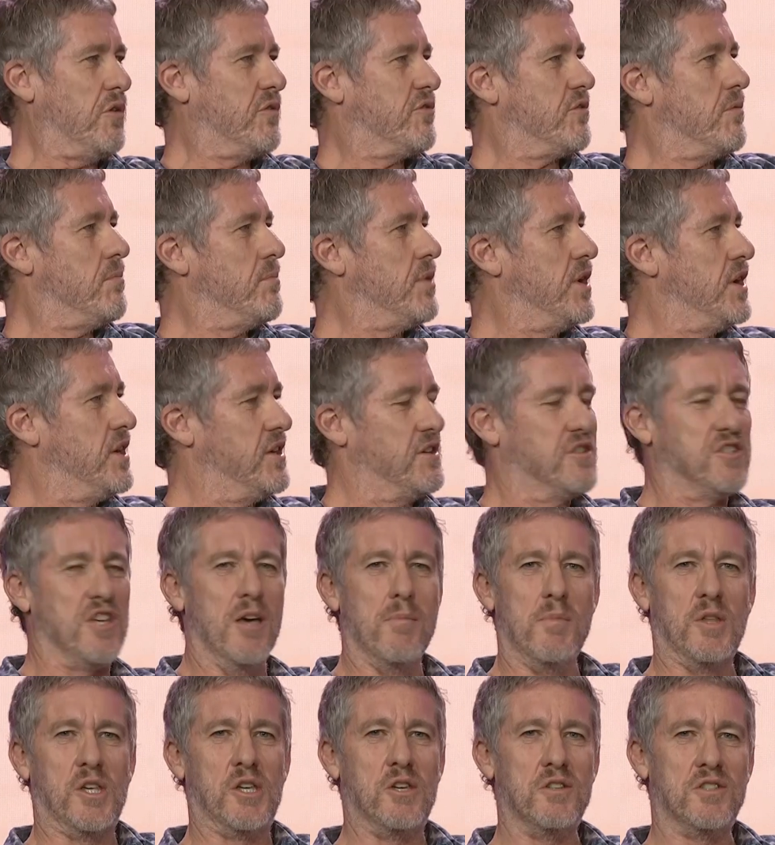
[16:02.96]
from being
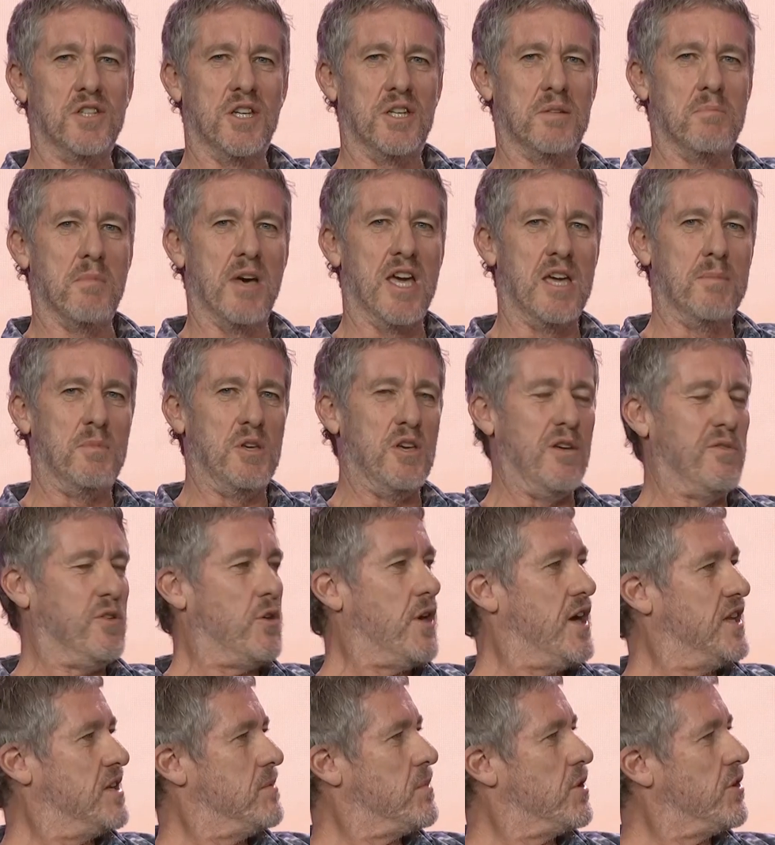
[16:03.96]
something you did maybe if you
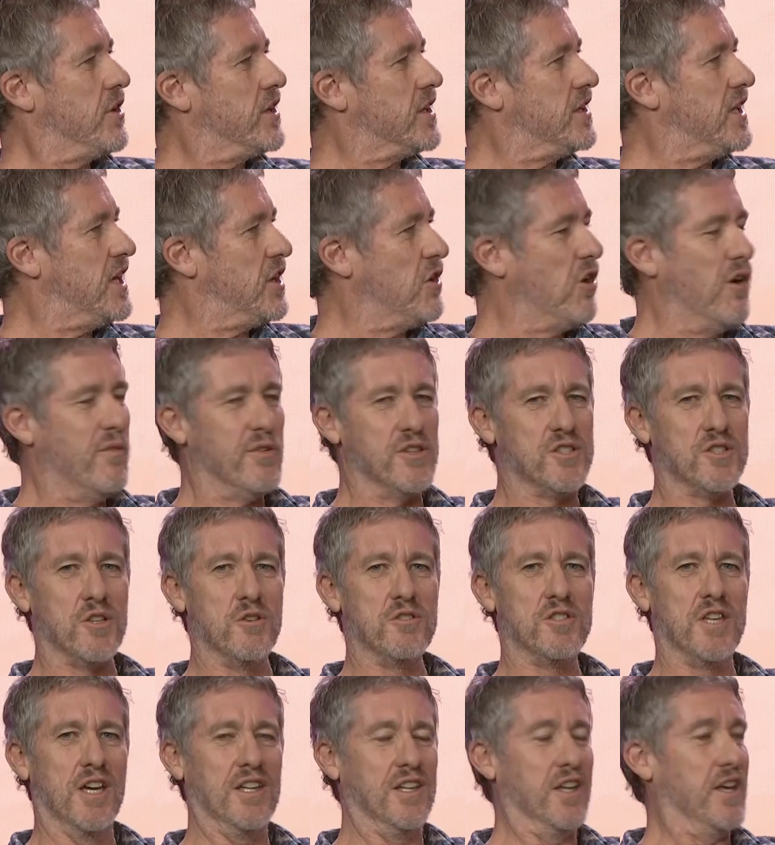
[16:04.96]
had an American head office to
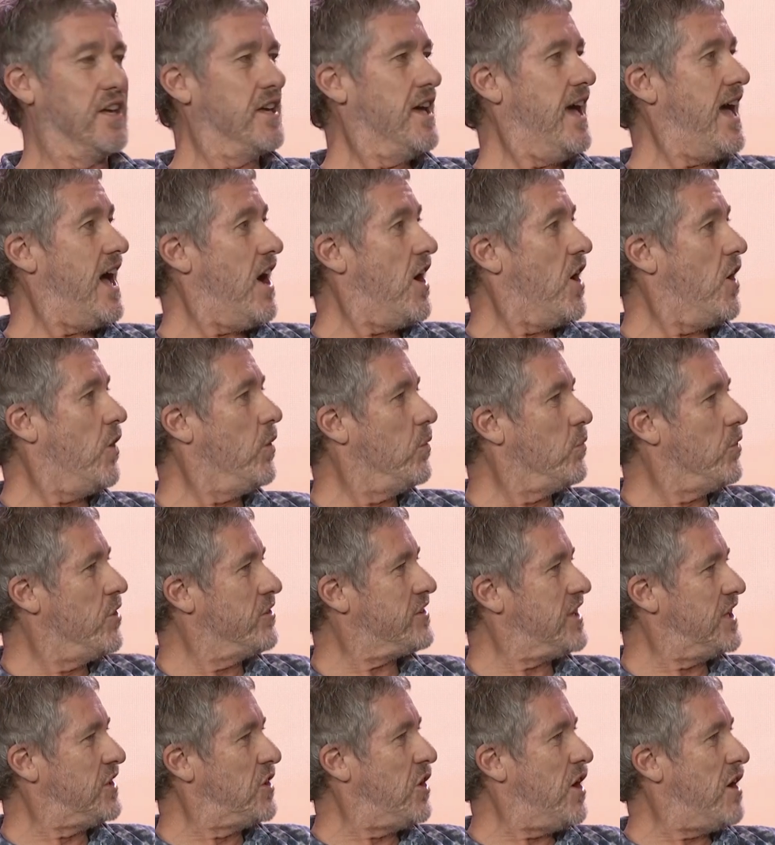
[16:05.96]
suddenly our whole
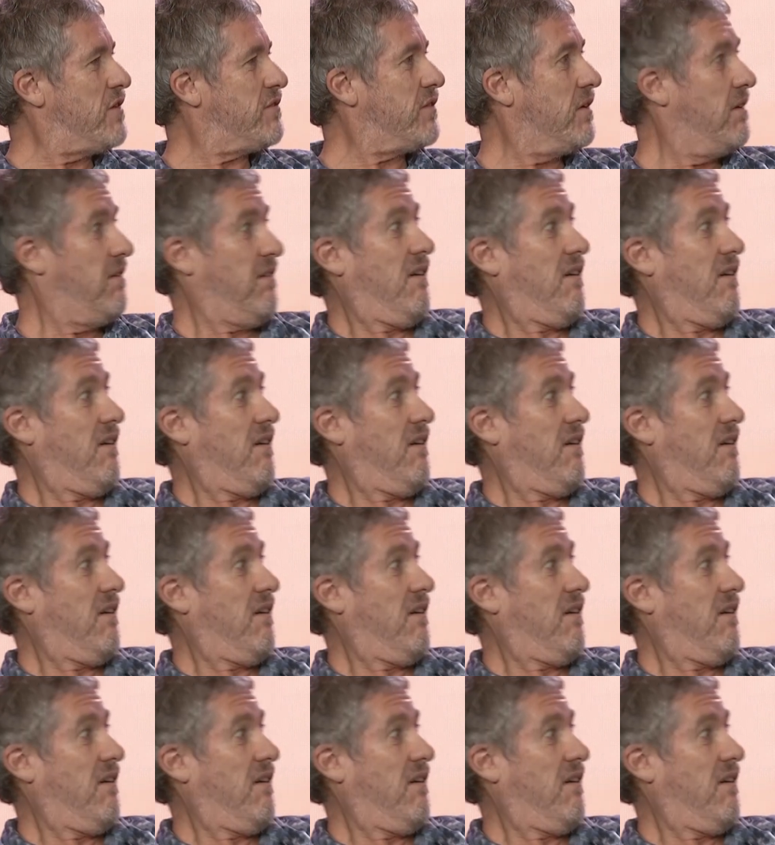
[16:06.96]
working life.